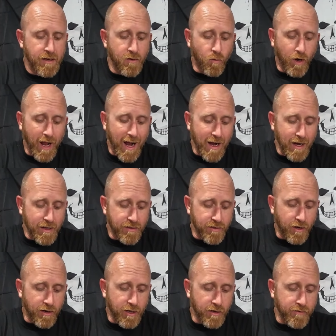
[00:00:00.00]
what I
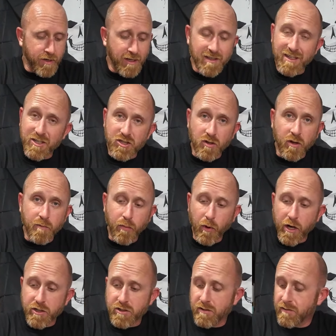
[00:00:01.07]
thought of it. Initial
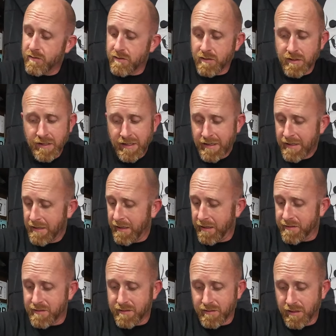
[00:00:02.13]
impressions.
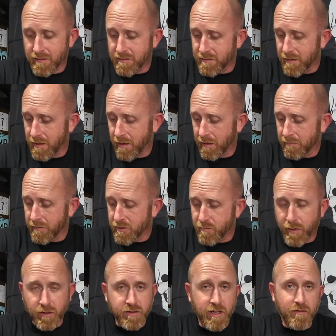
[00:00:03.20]
It's
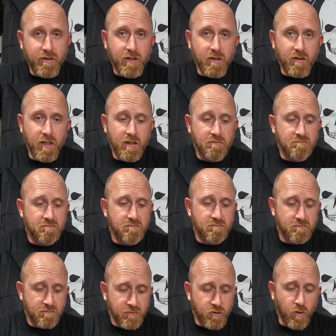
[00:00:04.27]
built heavy duty.
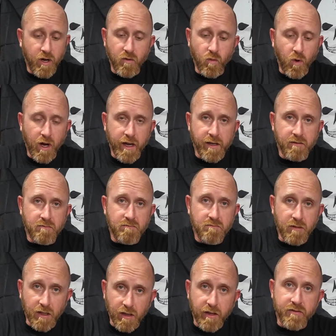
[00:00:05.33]
It's red and white.
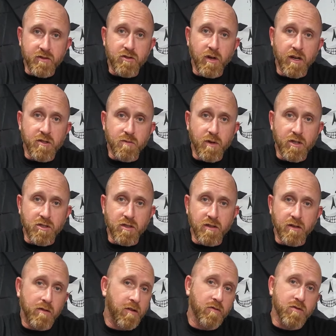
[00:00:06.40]
It lifts the transmission,
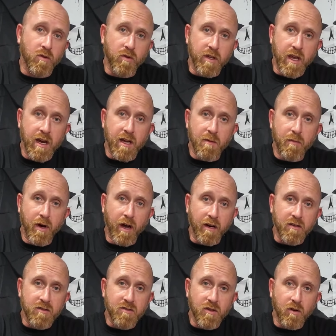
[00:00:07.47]
and it was only
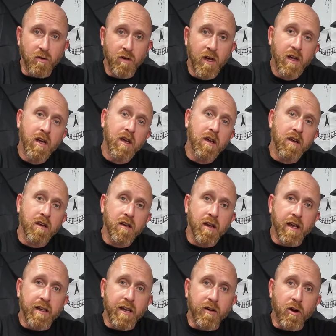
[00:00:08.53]
$80. So
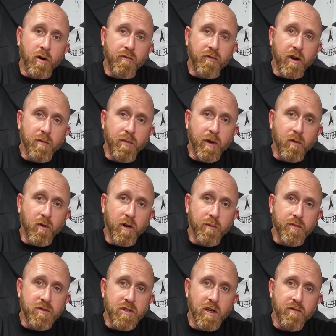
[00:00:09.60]
head down to Harbor Freight, pick one up
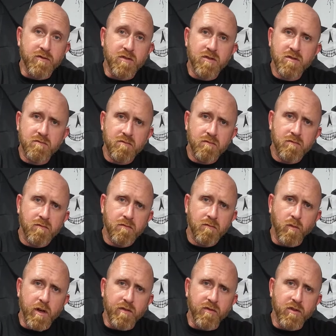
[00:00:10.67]
yourself. Just
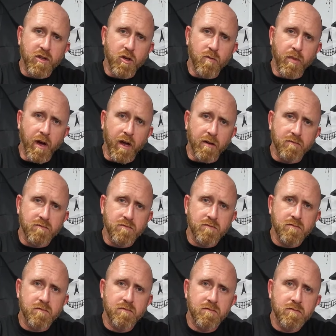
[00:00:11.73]
wait for the coupon.
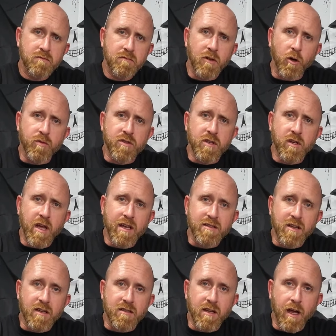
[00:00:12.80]
Hope to see you guys
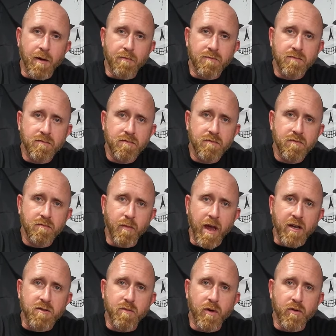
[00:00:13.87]
next time.
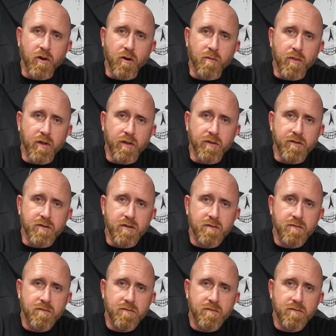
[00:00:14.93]
Max Boneyard Builds.